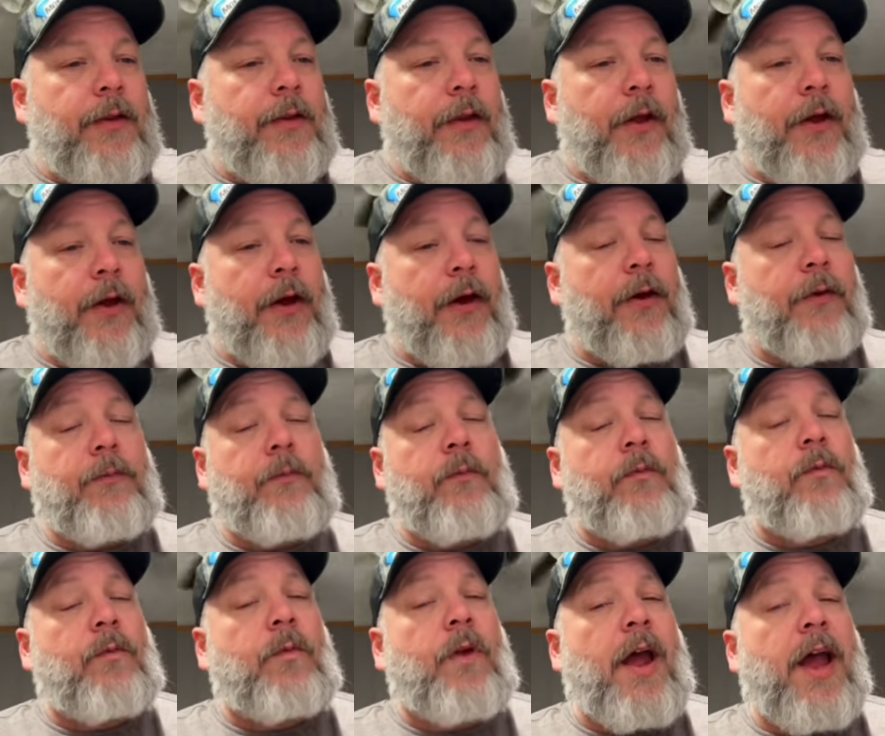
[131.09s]
The
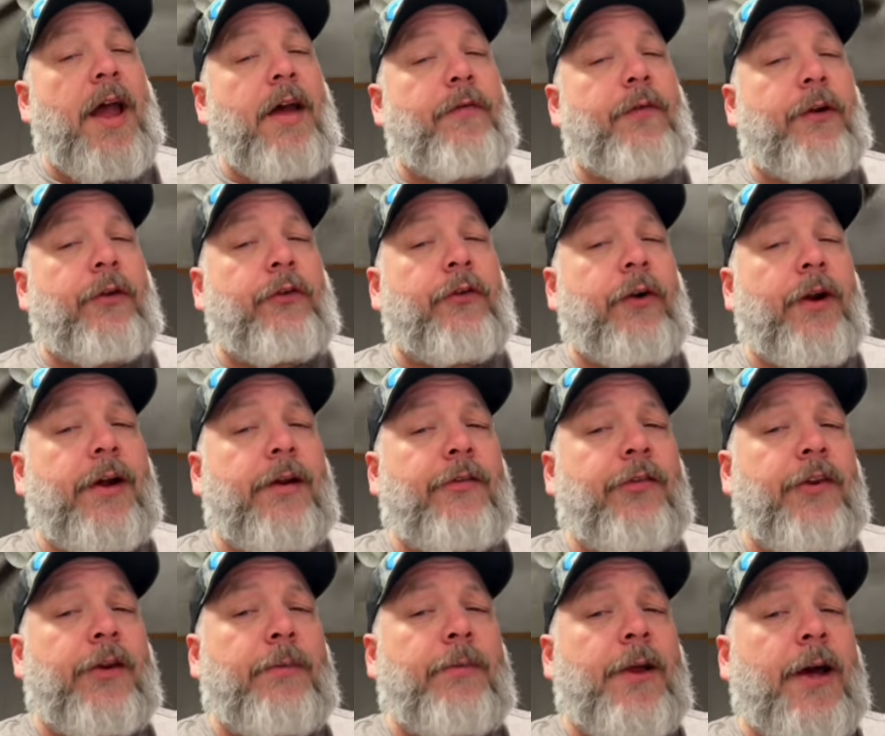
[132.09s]
1/2 inch drive
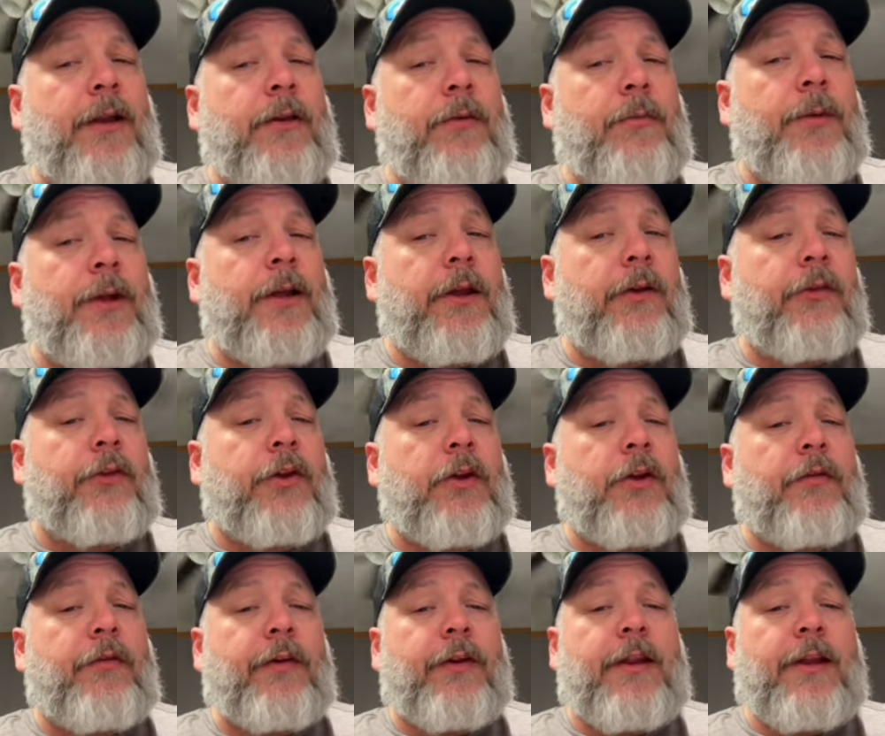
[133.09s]
seemed not to be as good
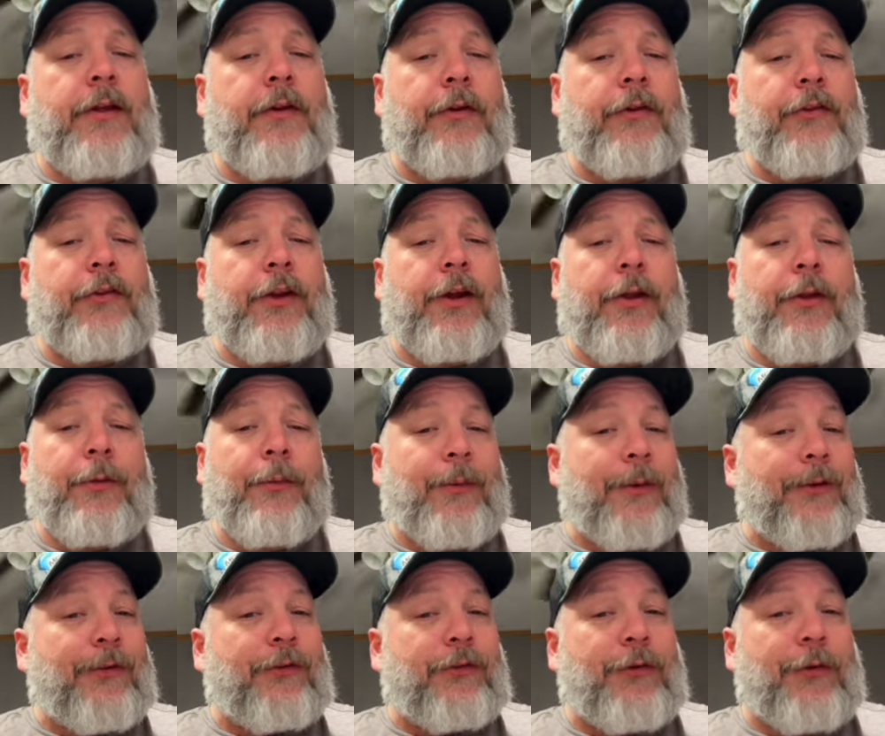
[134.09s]
of a deal as the other
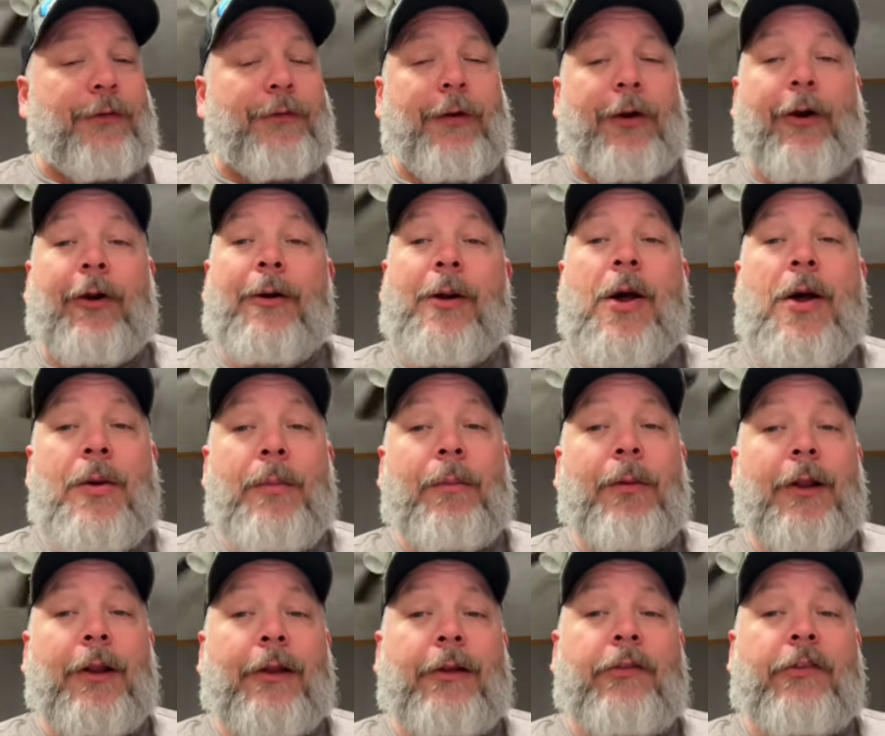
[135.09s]
ones so far,
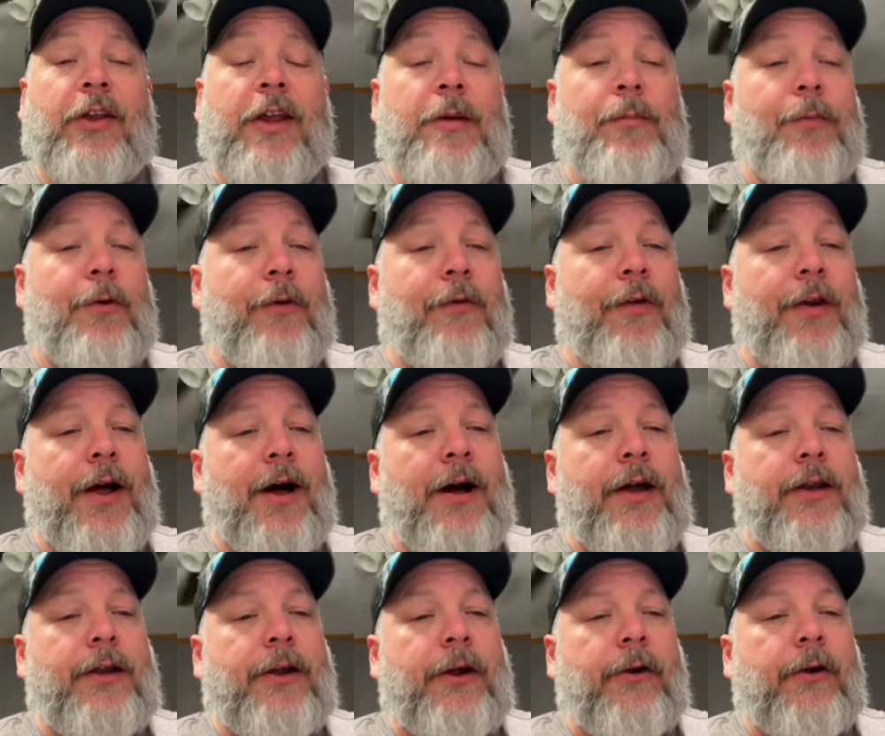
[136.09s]
but let's keep moving
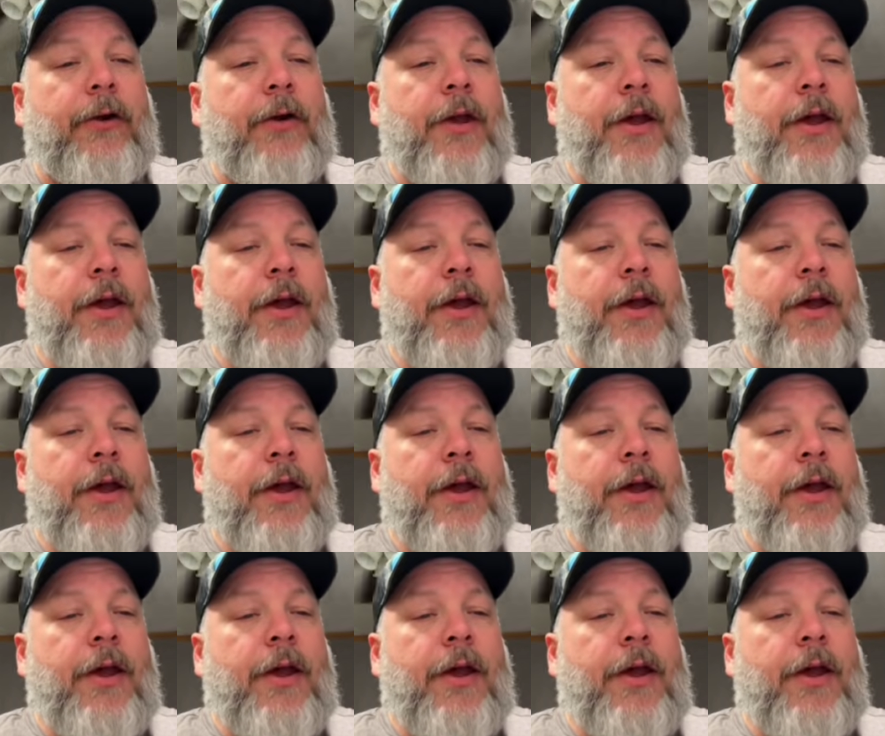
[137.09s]
on here.